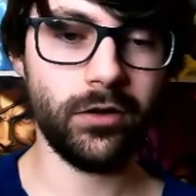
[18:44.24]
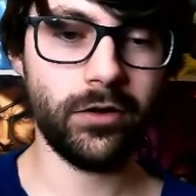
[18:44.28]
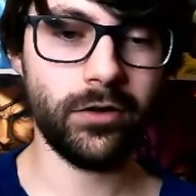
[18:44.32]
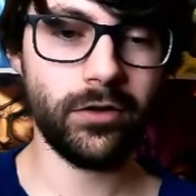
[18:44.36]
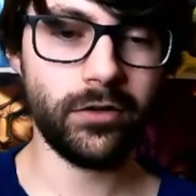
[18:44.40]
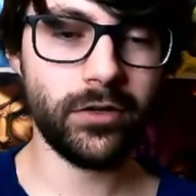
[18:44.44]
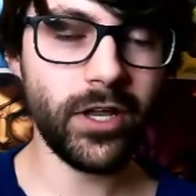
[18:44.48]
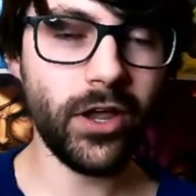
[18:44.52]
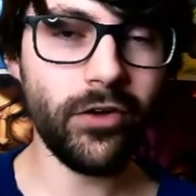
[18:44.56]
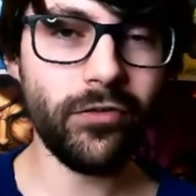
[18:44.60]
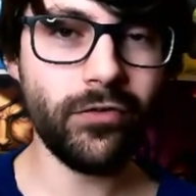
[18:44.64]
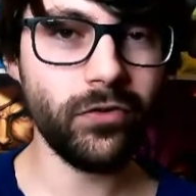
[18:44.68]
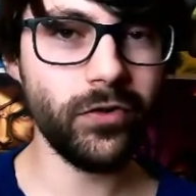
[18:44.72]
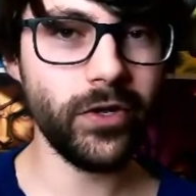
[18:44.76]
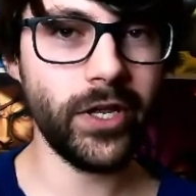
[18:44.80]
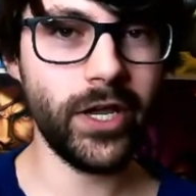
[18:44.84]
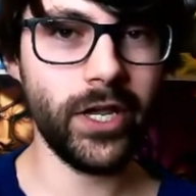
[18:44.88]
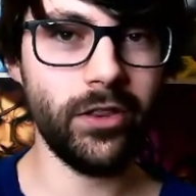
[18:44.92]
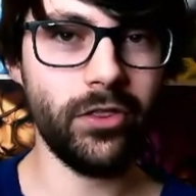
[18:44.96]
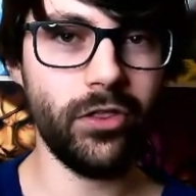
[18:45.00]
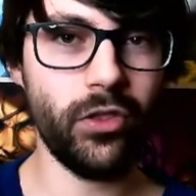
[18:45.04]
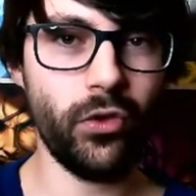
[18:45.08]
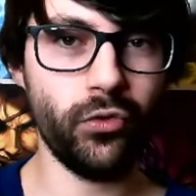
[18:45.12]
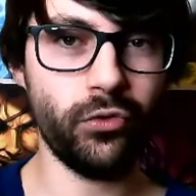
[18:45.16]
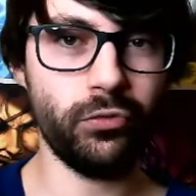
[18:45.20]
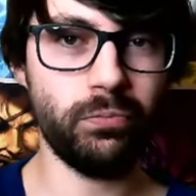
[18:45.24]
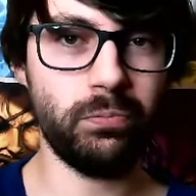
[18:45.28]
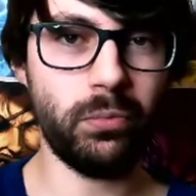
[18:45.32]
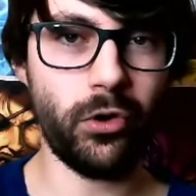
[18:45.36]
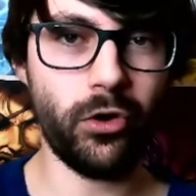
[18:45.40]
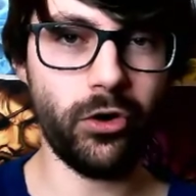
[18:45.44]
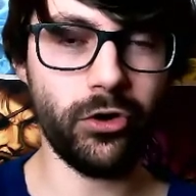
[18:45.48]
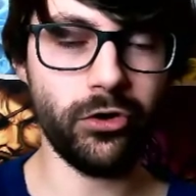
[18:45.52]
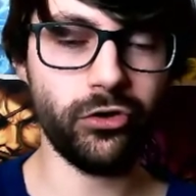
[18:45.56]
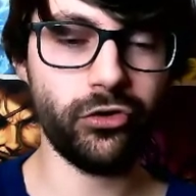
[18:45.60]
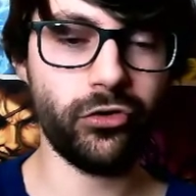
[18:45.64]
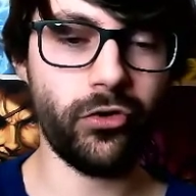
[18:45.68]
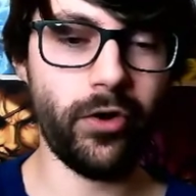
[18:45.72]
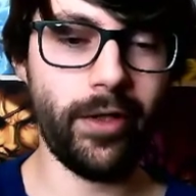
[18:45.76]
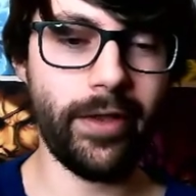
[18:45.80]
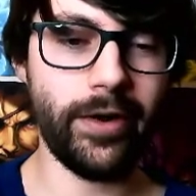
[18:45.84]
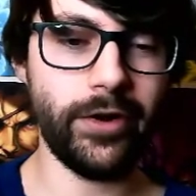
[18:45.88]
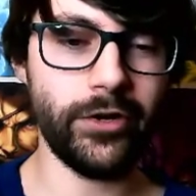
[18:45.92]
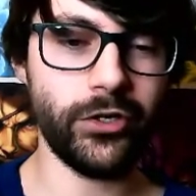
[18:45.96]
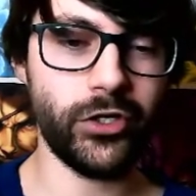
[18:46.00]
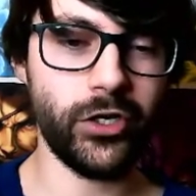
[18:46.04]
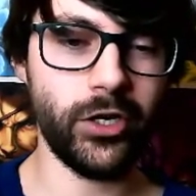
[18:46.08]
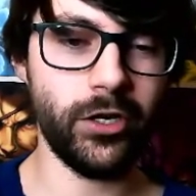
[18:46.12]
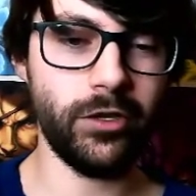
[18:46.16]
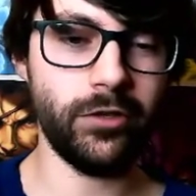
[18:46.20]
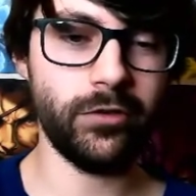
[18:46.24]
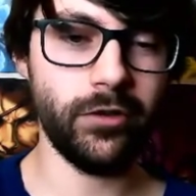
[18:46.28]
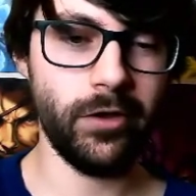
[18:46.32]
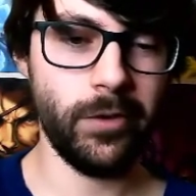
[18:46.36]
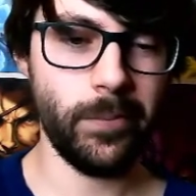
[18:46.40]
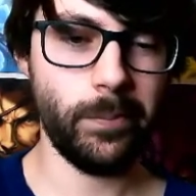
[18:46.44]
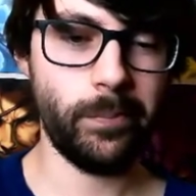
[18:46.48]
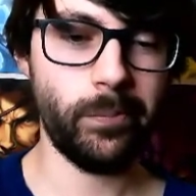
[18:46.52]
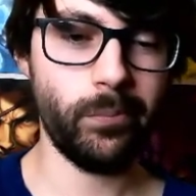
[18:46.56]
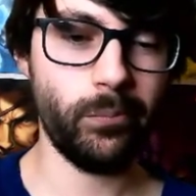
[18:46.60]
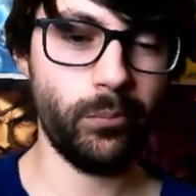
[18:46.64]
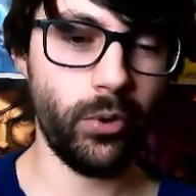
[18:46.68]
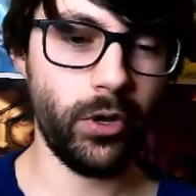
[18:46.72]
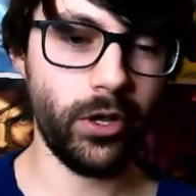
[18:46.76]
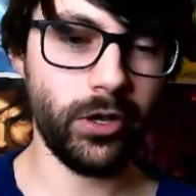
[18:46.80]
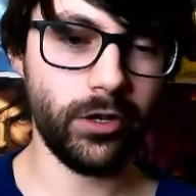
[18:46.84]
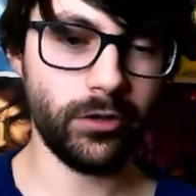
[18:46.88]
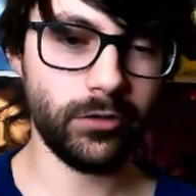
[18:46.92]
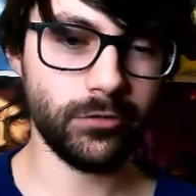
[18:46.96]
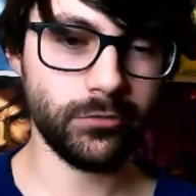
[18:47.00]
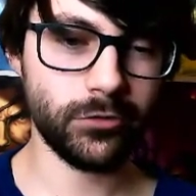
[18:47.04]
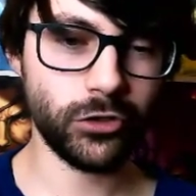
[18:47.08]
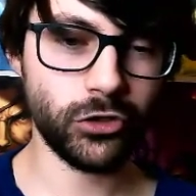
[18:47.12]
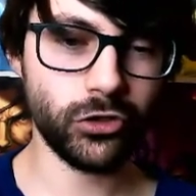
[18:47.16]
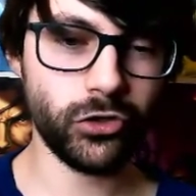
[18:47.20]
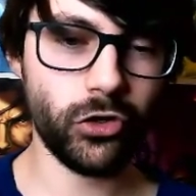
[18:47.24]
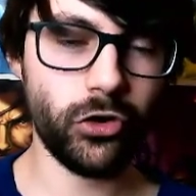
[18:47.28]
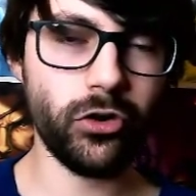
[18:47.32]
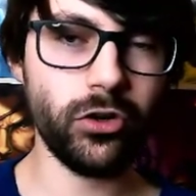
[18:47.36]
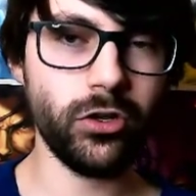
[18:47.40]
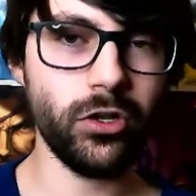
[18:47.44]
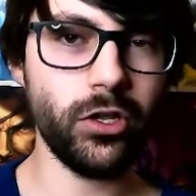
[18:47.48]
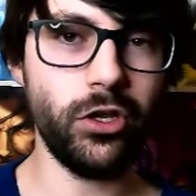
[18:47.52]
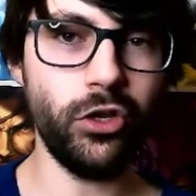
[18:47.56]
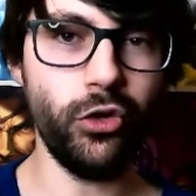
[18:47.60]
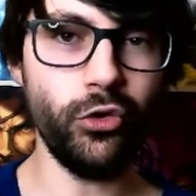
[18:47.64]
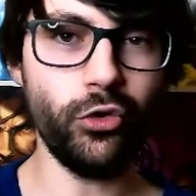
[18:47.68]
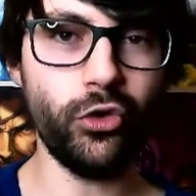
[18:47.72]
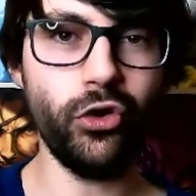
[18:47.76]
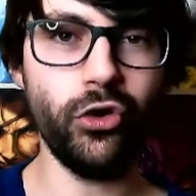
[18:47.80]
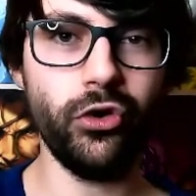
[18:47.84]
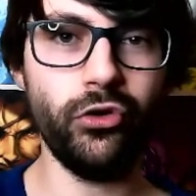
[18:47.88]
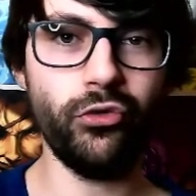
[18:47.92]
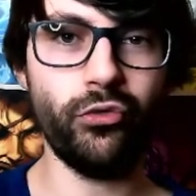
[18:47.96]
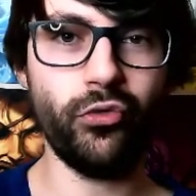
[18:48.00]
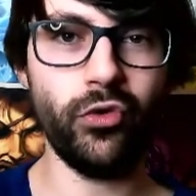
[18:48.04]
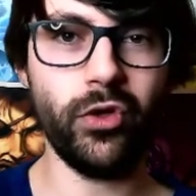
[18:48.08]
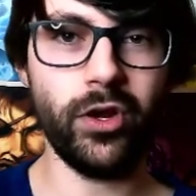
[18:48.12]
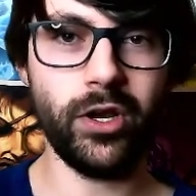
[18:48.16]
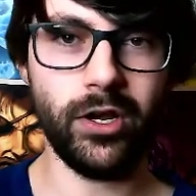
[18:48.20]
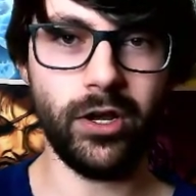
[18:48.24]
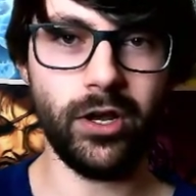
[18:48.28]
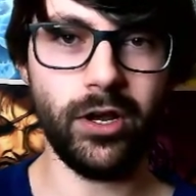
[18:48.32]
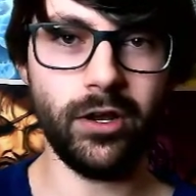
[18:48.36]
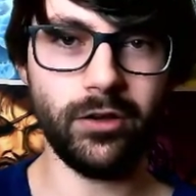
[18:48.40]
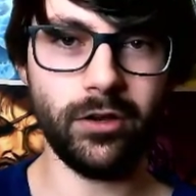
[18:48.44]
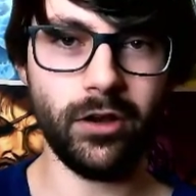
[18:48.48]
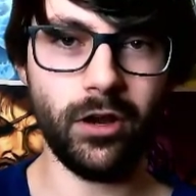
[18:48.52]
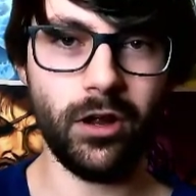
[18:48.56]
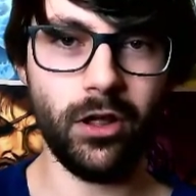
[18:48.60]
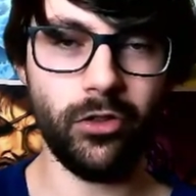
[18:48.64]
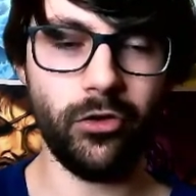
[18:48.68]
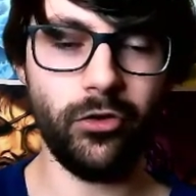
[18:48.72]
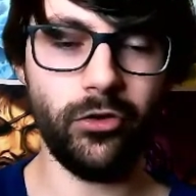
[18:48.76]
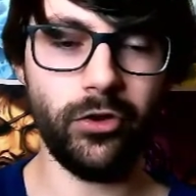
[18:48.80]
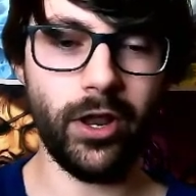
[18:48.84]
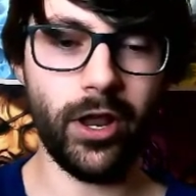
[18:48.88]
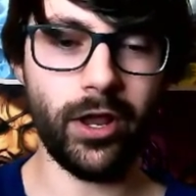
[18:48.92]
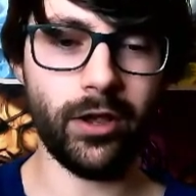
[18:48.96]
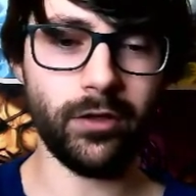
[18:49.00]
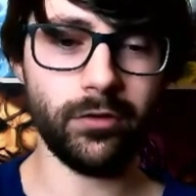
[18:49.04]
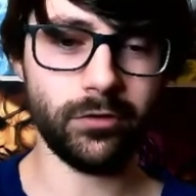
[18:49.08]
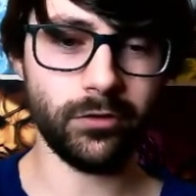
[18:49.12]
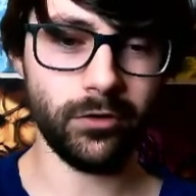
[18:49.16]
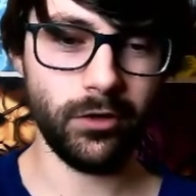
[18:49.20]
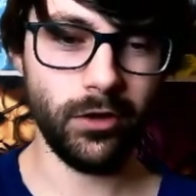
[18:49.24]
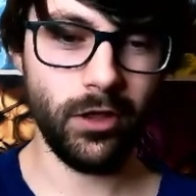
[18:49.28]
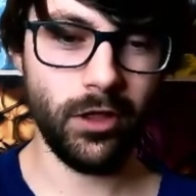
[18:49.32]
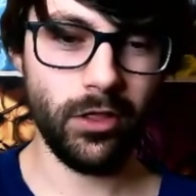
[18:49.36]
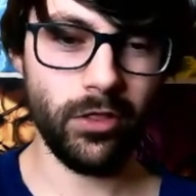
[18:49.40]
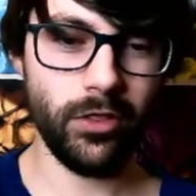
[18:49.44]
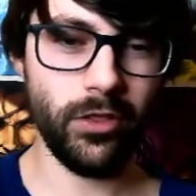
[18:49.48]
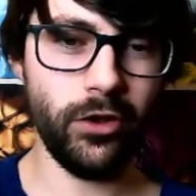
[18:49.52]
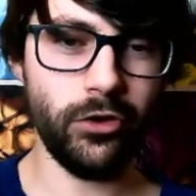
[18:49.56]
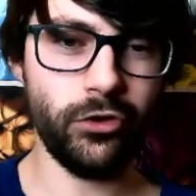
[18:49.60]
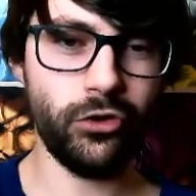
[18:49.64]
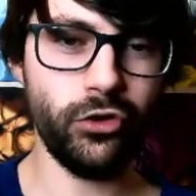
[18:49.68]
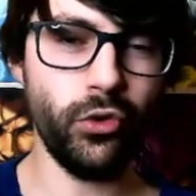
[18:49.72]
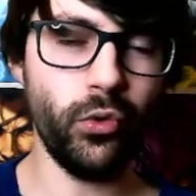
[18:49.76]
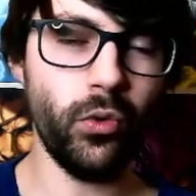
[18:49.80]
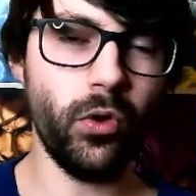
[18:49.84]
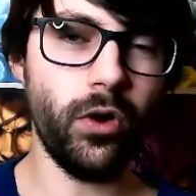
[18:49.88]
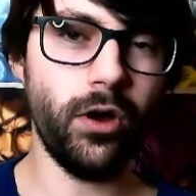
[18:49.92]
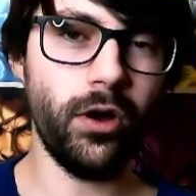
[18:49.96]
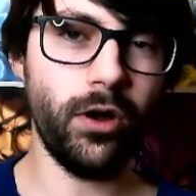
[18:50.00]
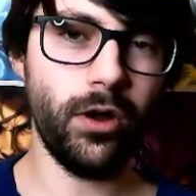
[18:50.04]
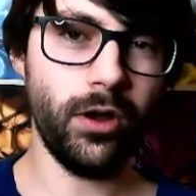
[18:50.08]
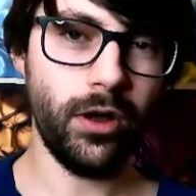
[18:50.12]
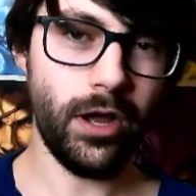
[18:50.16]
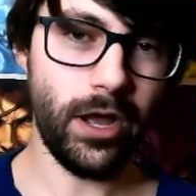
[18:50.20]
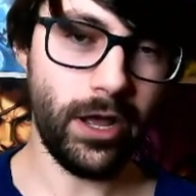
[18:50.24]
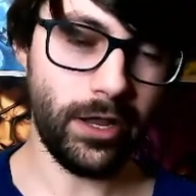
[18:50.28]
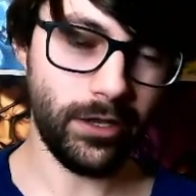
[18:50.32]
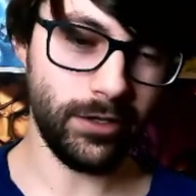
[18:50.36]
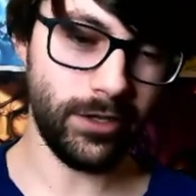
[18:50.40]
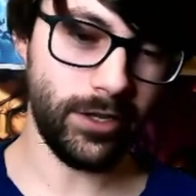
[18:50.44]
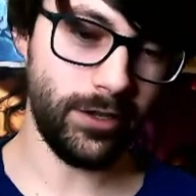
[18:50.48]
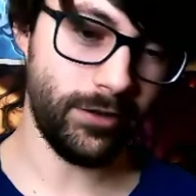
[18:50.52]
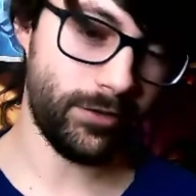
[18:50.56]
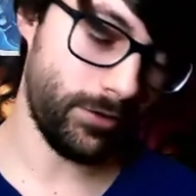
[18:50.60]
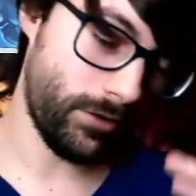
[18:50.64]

definitely in those burn strategies, but certainly you could fit it into other decks that do at least a